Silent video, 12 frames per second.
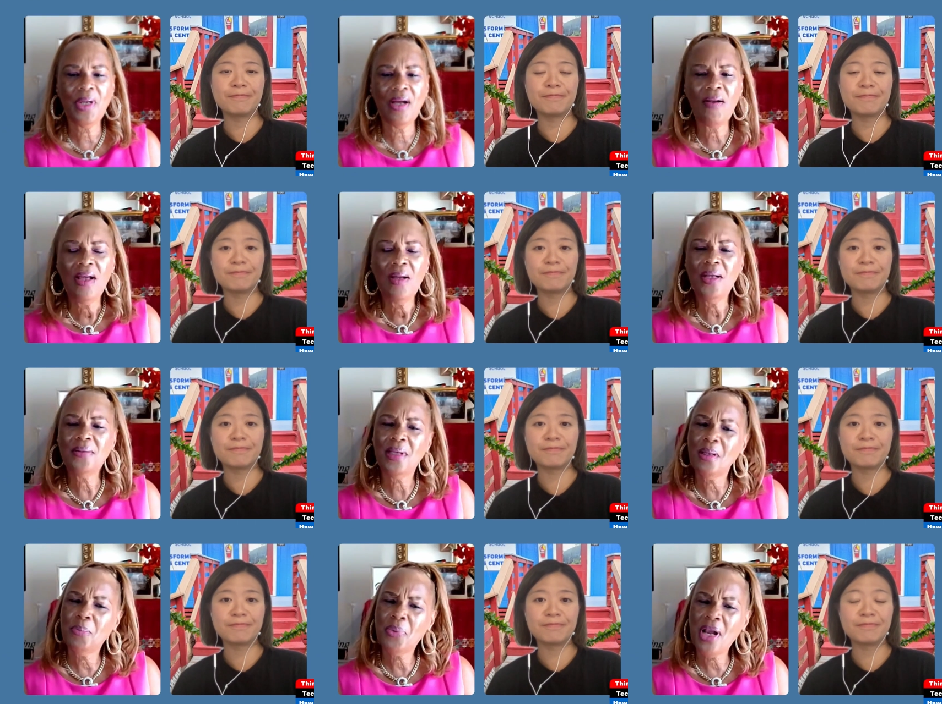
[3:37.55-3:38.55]
Speaker 1: Wow.
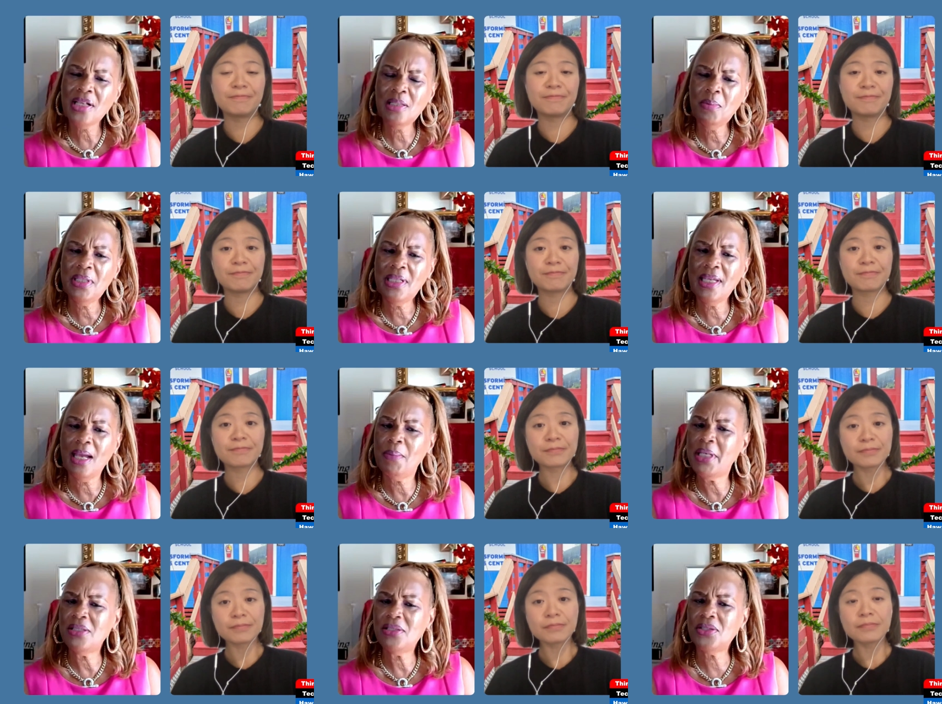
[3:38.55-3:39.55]

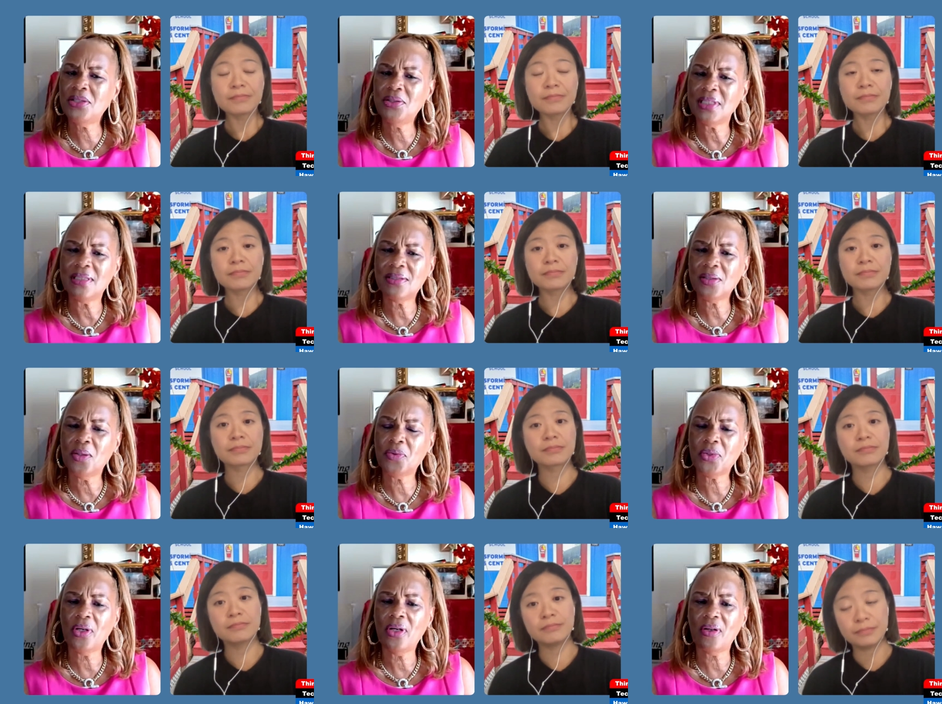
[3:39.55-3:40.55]
Approximately how many students
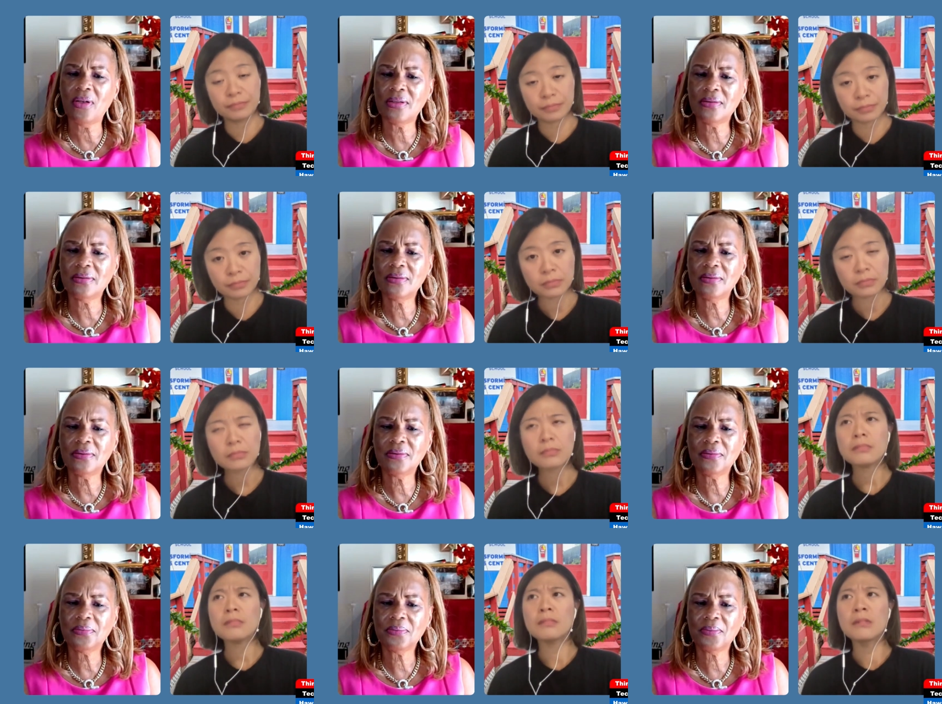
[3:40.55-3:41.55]
overall?
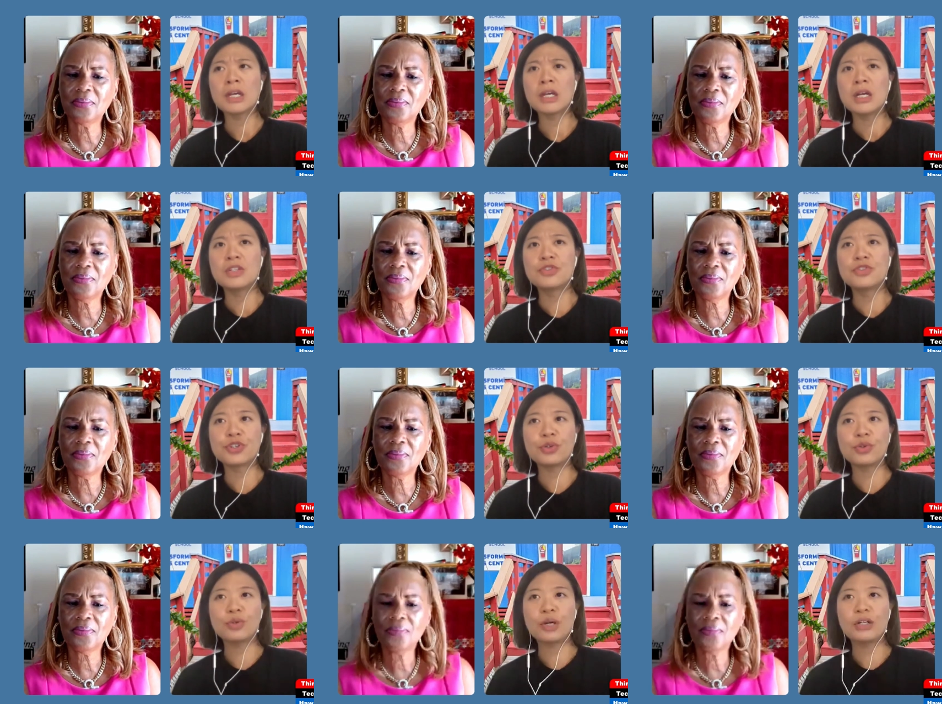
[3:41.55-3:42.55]

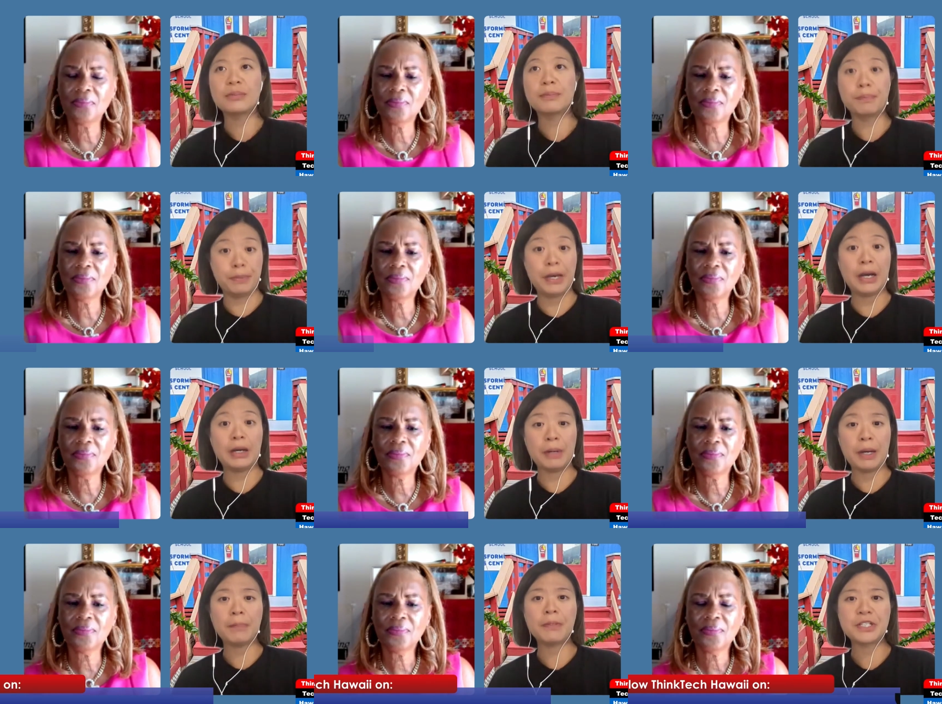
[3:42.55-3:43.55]
Speaker 2: So
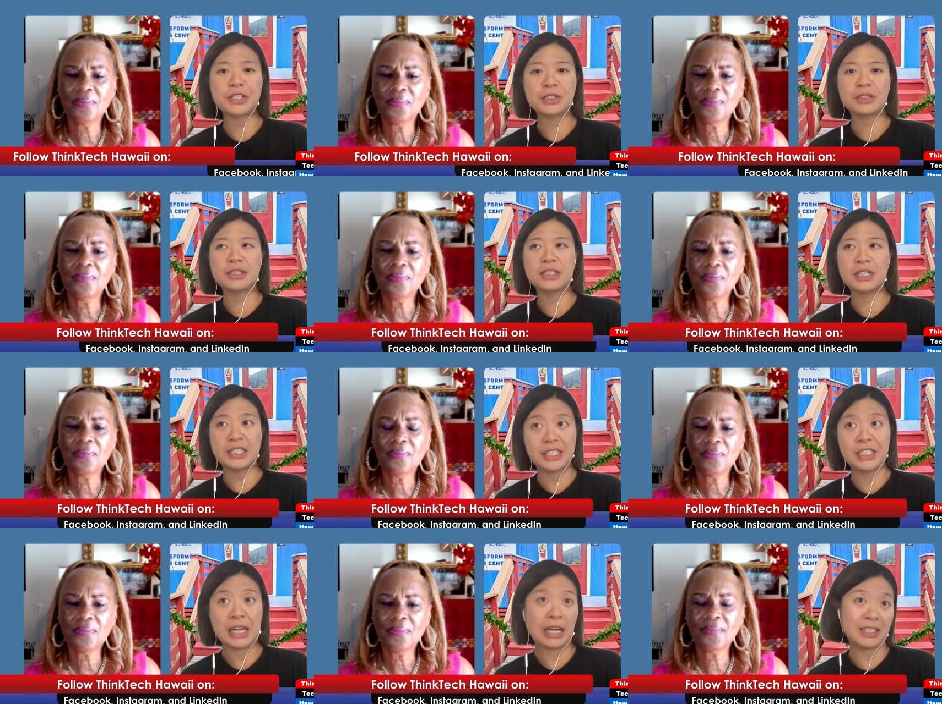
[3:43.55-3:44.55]
up until
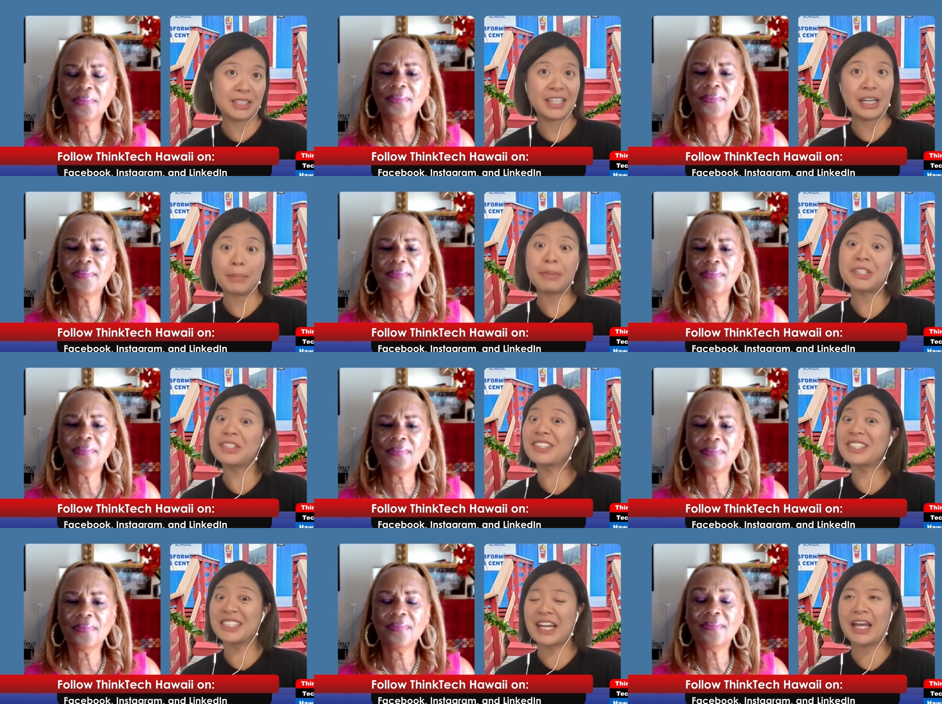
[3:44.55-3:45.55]
to, I'd say up
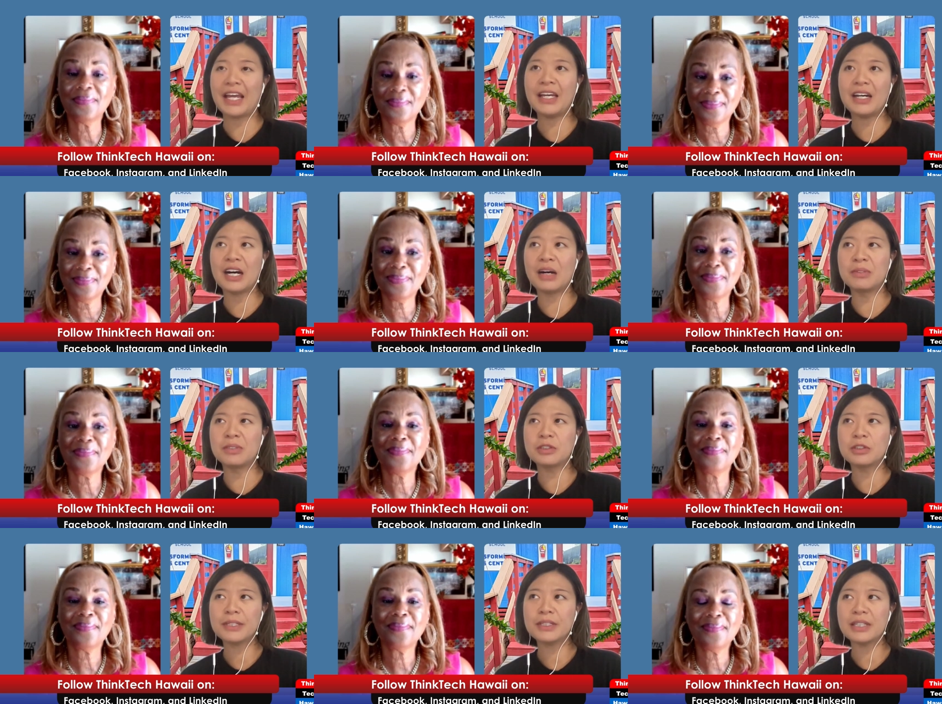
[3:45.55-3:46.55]
until today,
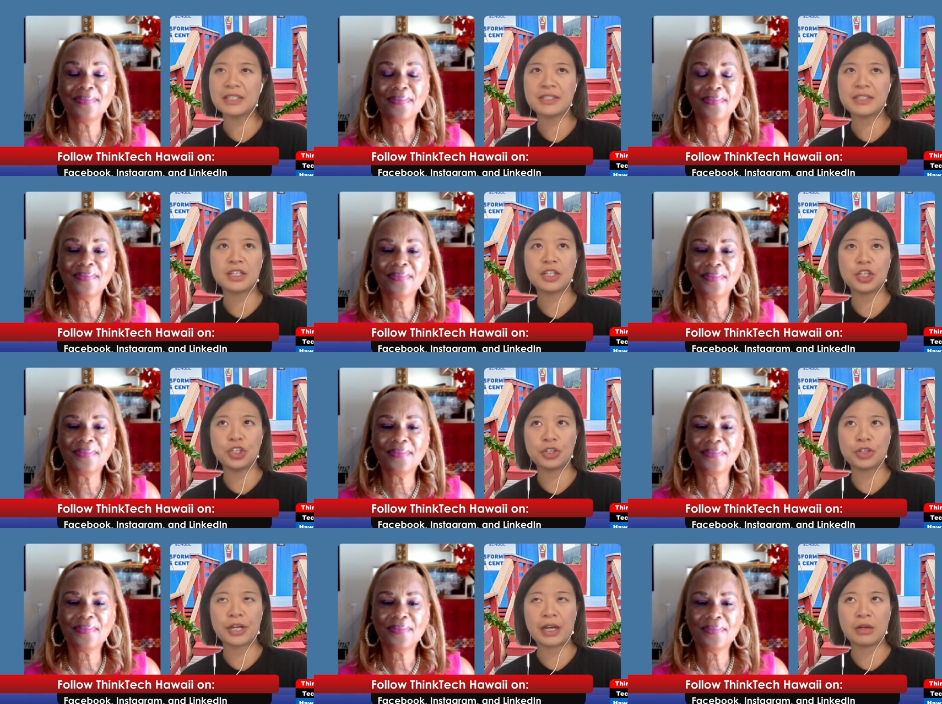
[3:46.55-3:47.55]
um, a little bit less than
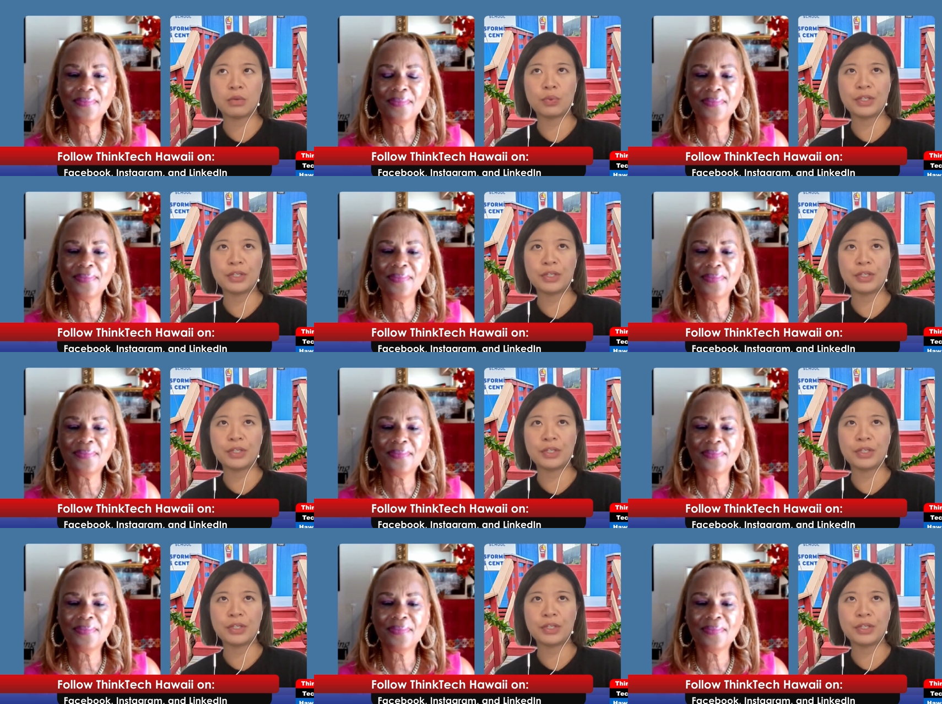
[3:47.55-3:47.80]
a year now,